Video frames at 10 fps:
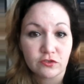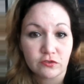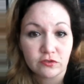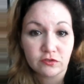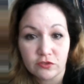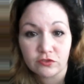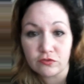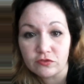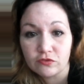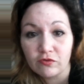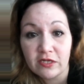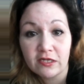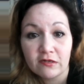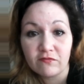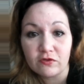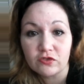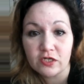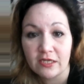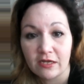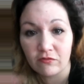to choose green if you're trying
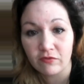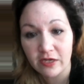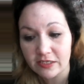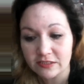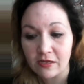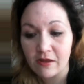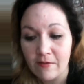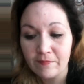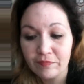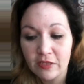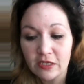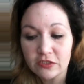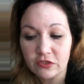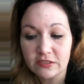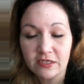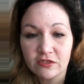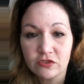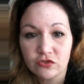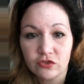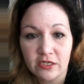to get a raise. So you take the
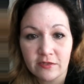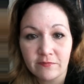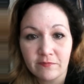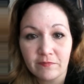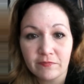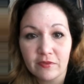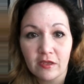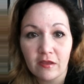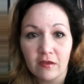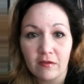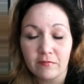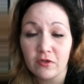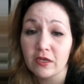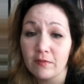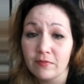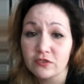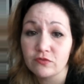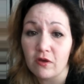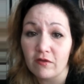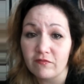string. You can't be too
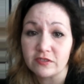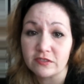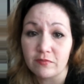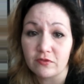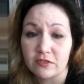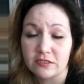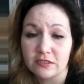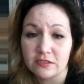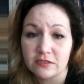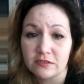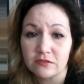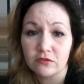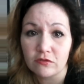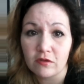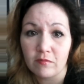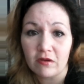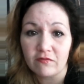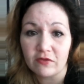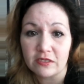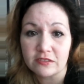obvious about this because you'll come
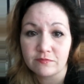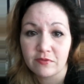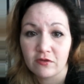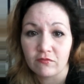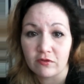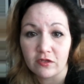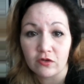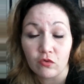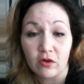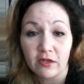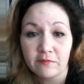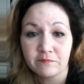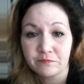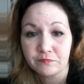off as being really annoying.